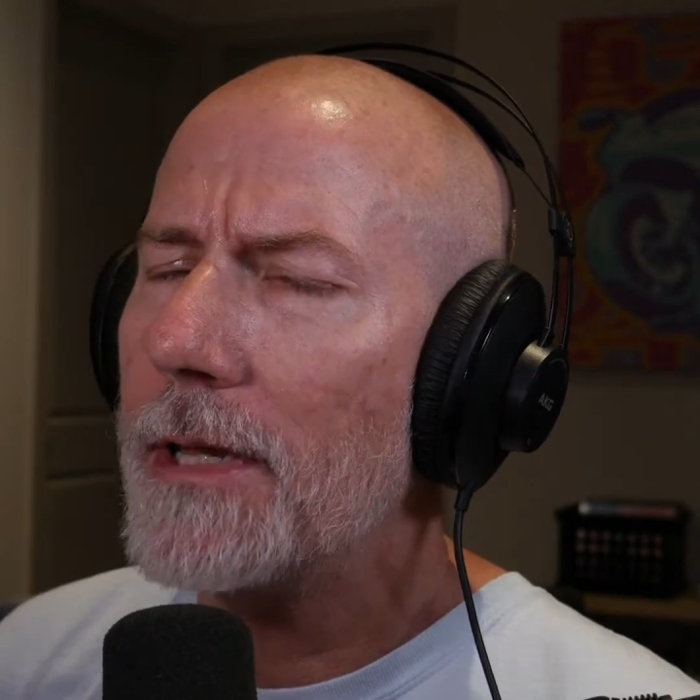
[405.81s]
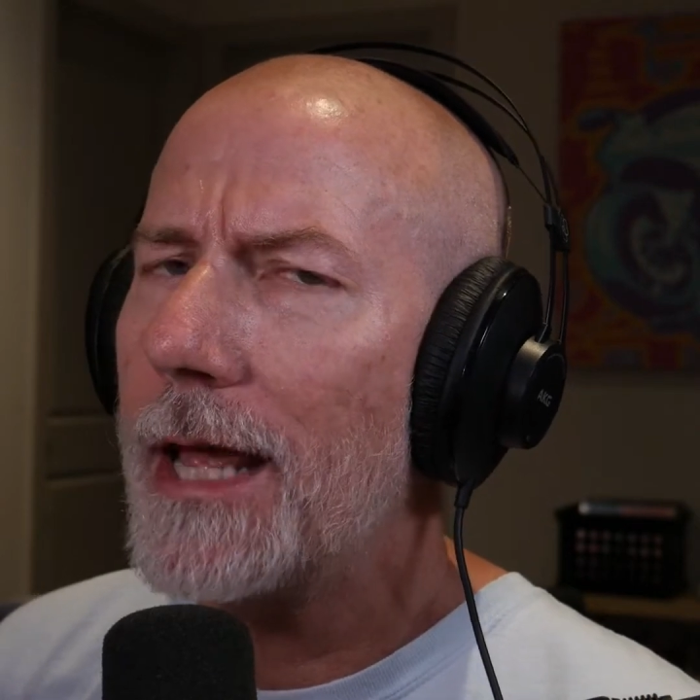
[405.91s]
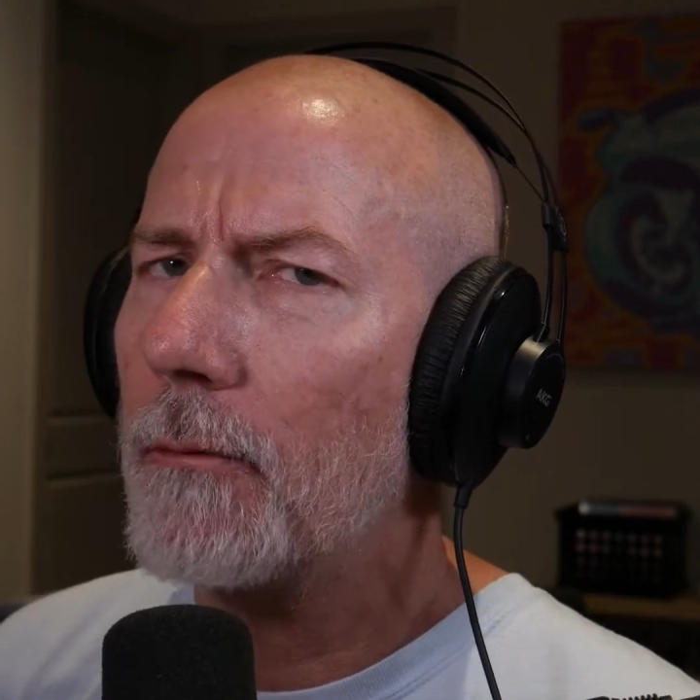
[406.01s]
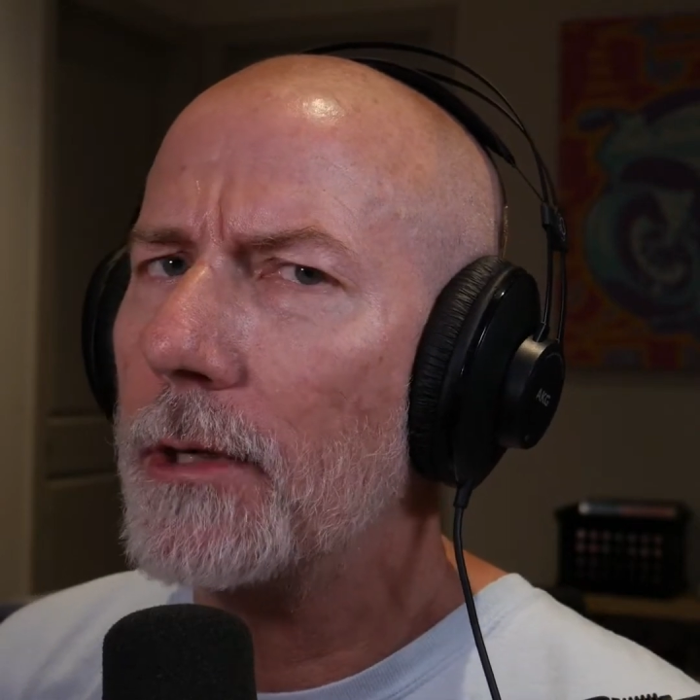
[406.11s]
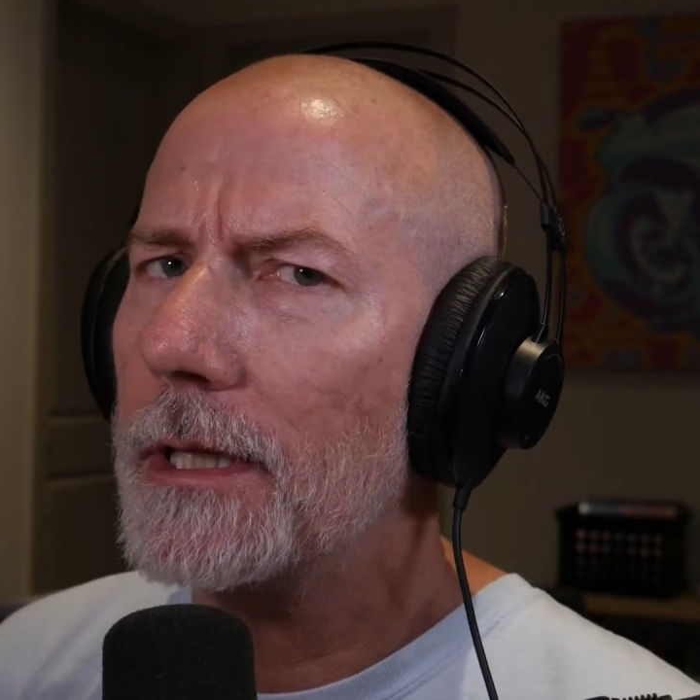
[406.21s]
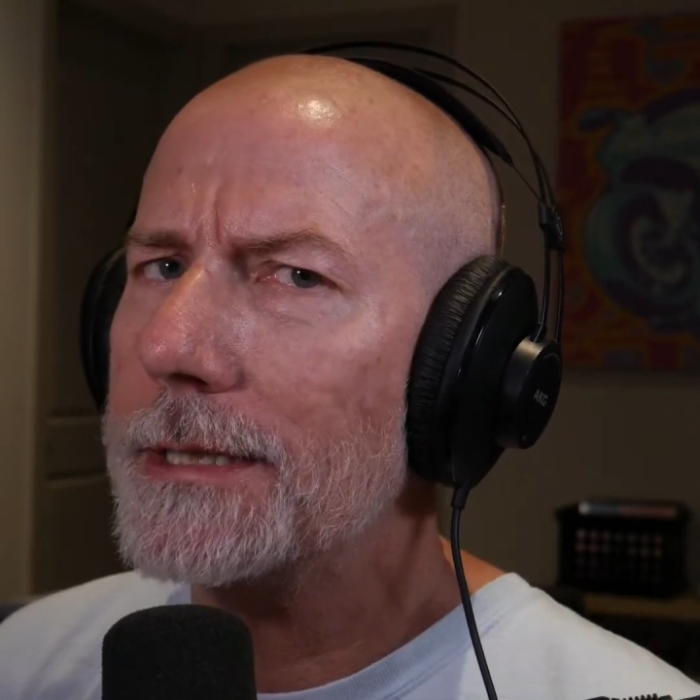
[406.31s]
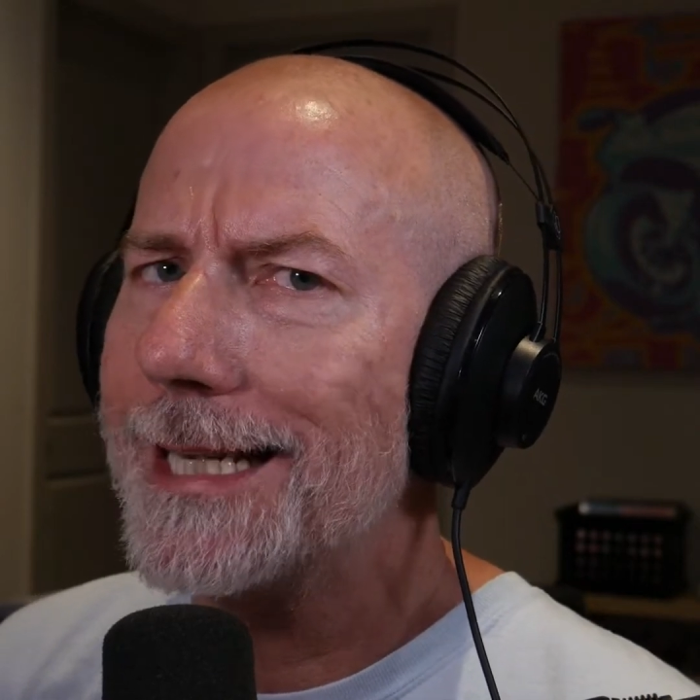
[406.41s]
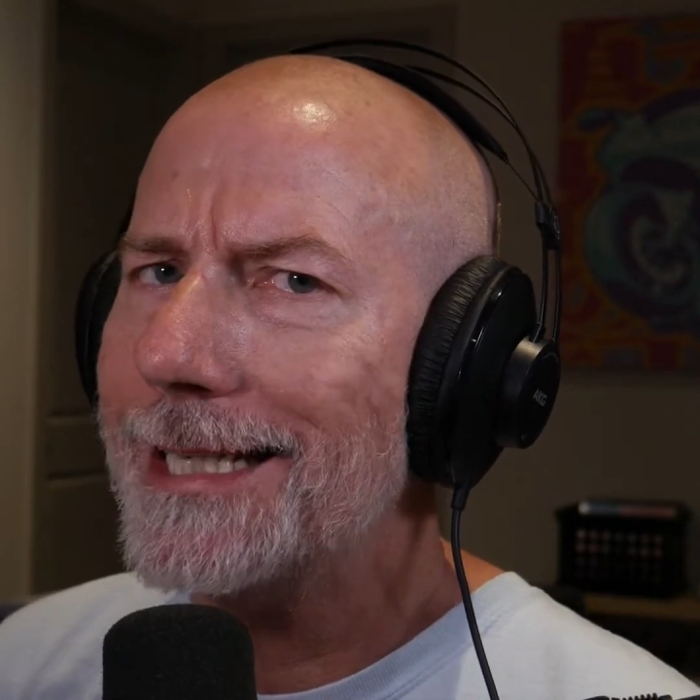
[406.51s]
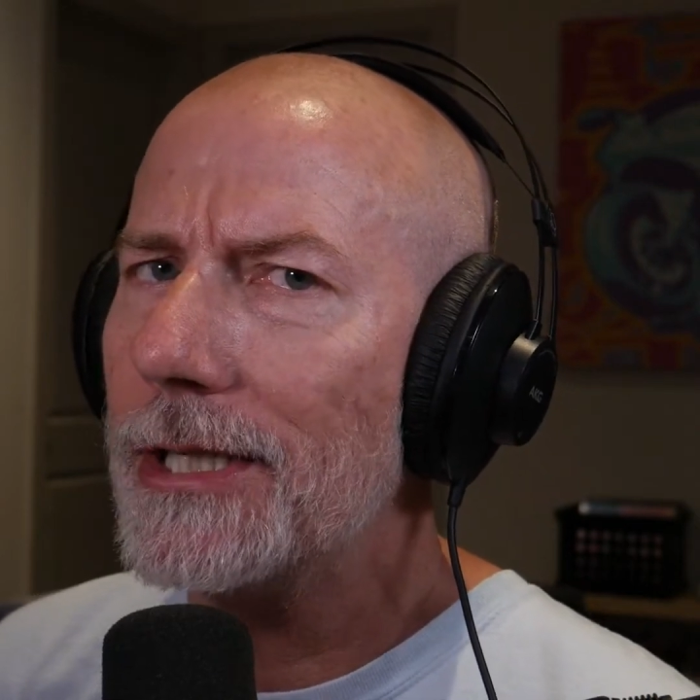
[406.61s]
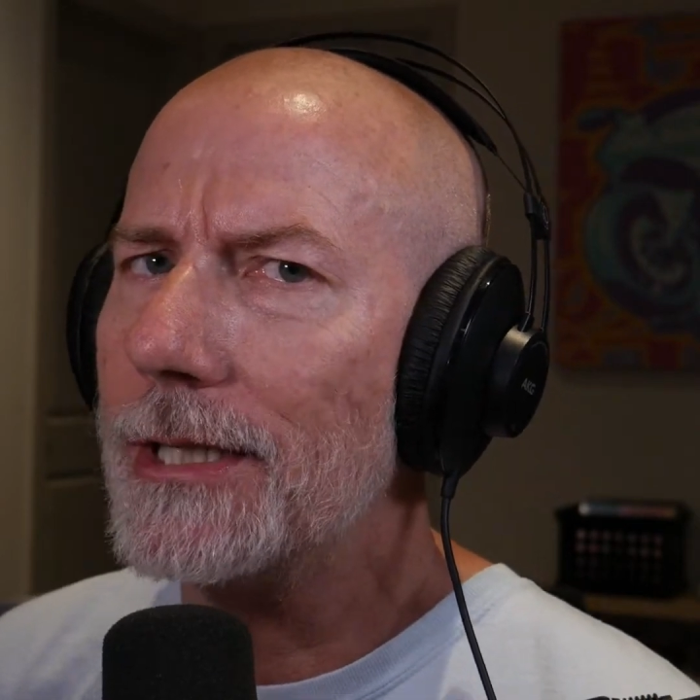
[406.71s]
that
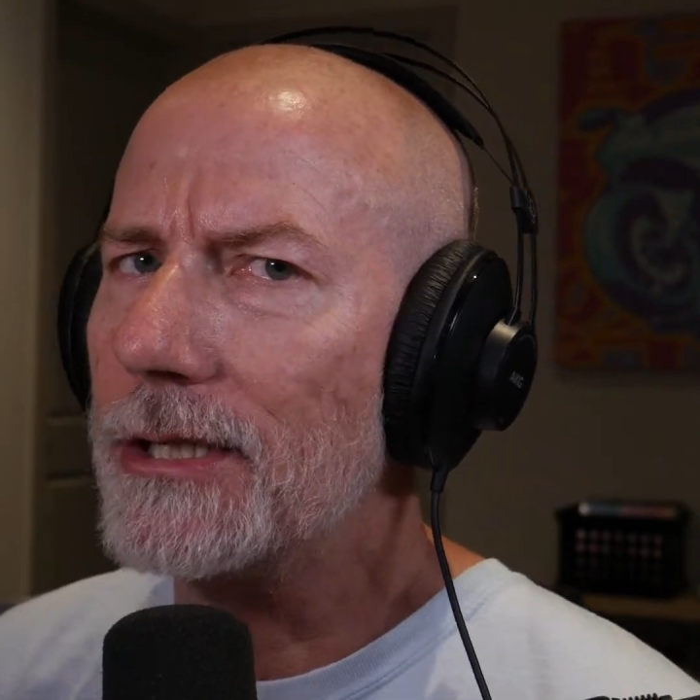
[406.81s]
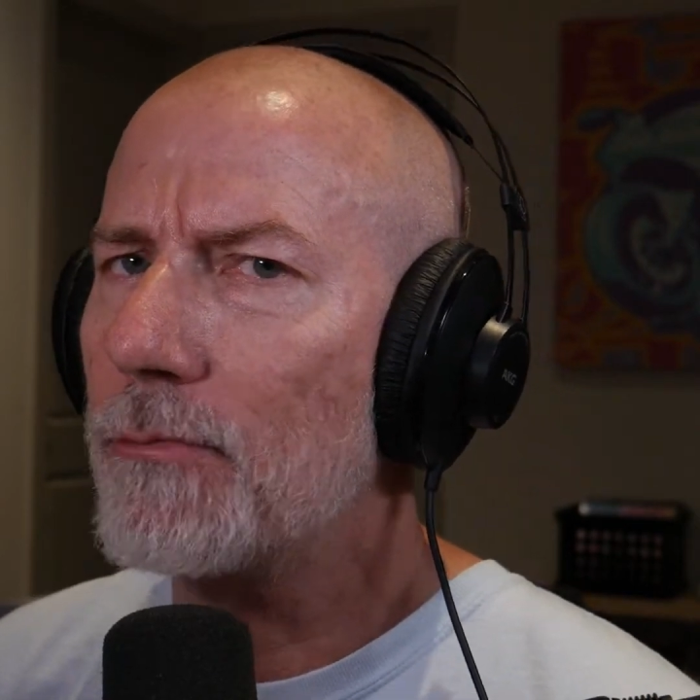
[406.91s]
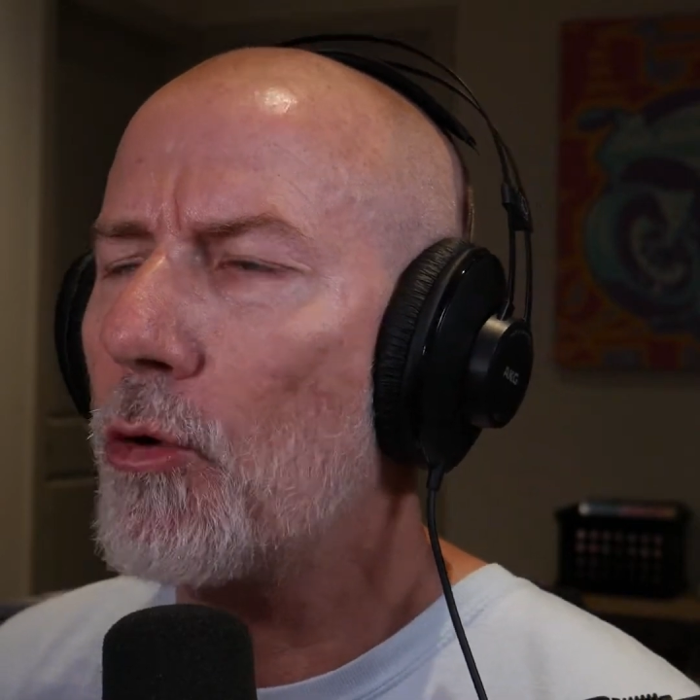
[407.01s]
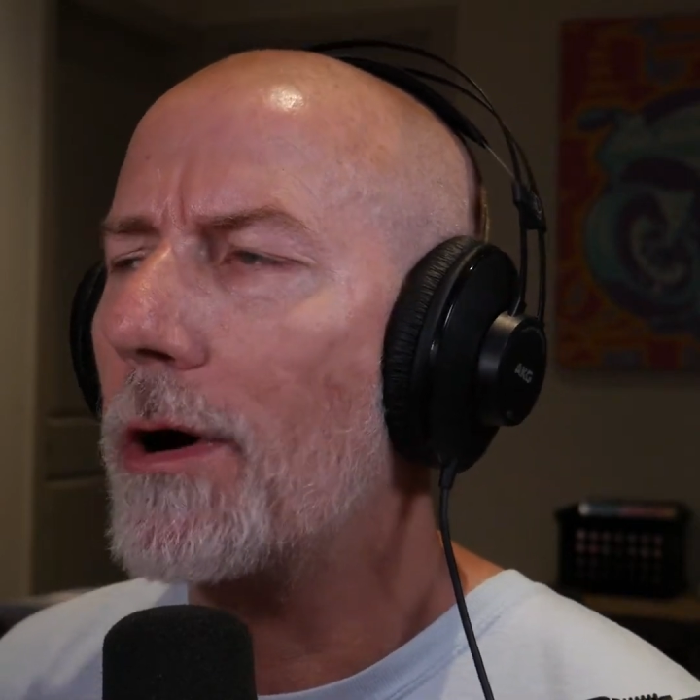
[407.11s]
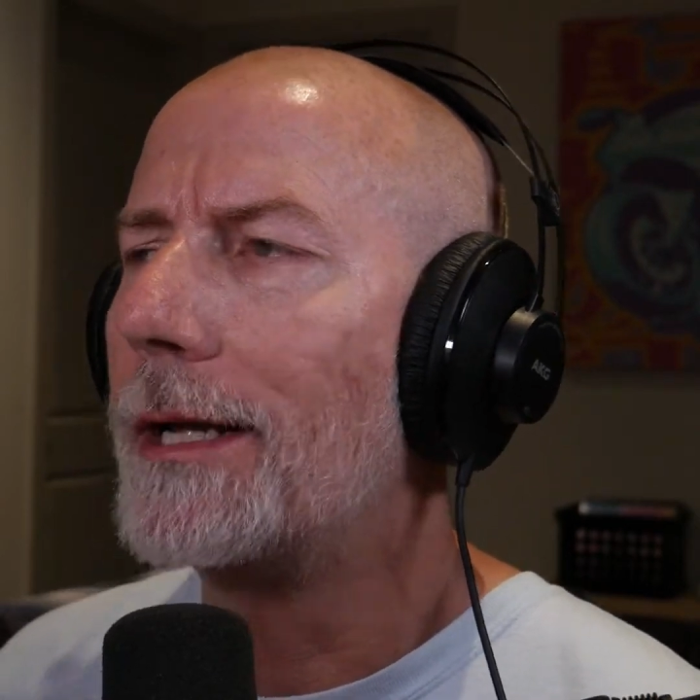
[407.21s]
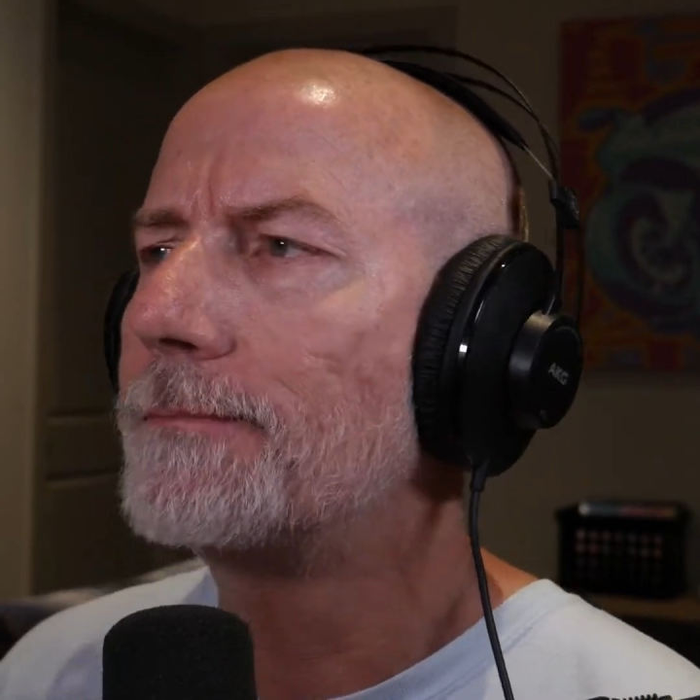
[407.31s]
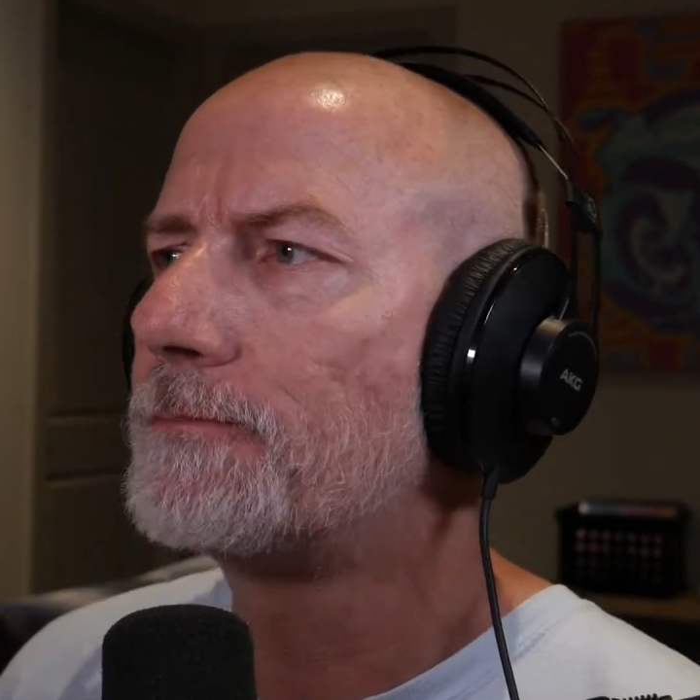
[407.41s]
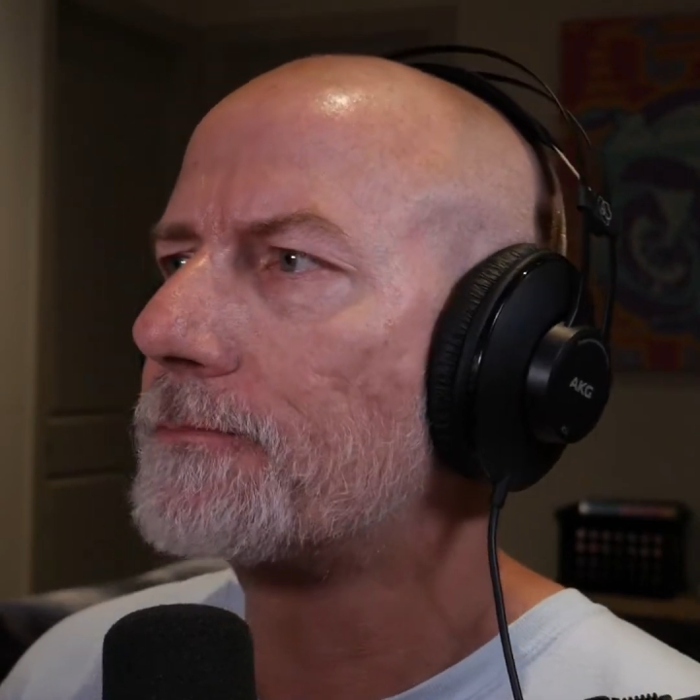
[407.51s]
realization this morning,